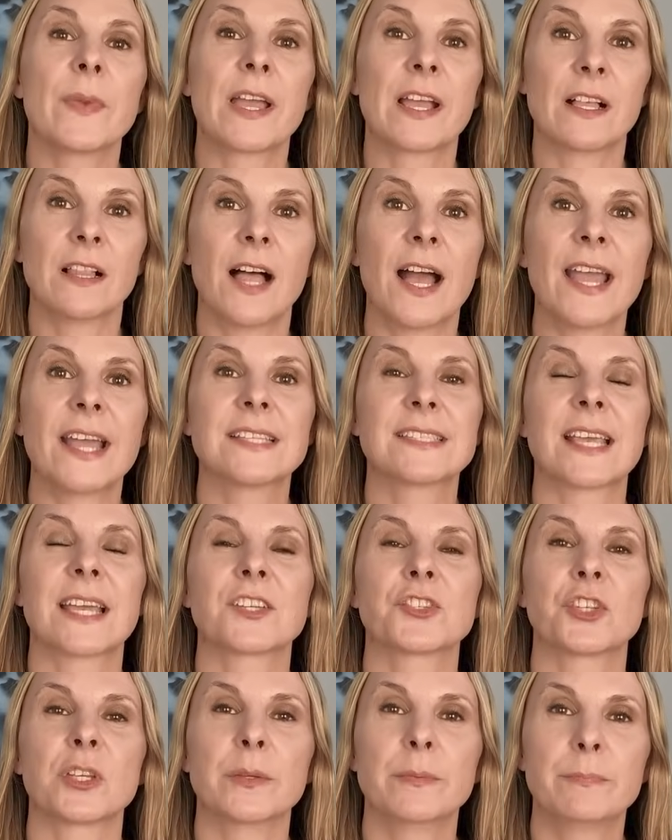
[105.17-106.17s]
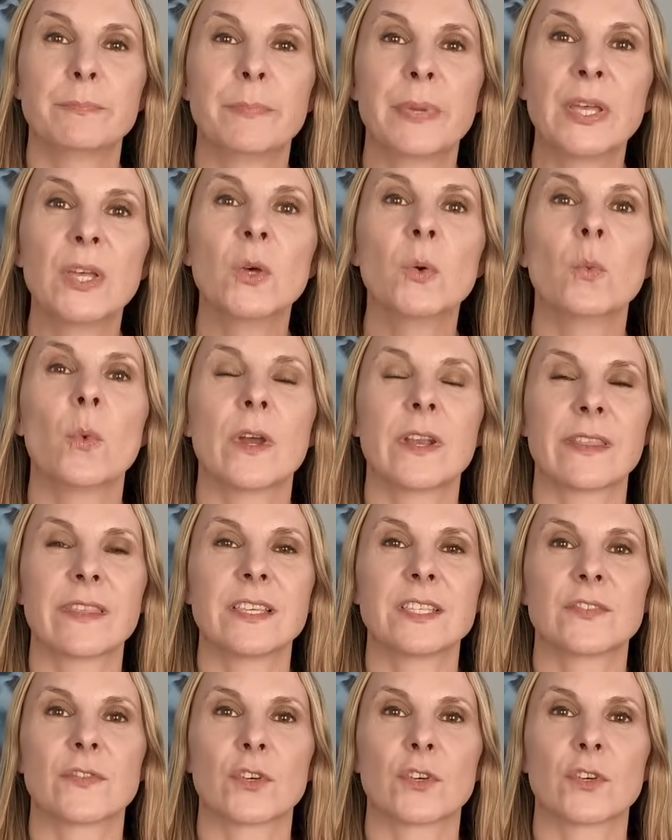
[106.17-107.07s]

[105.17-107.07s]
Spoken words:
of my clients actually built one of these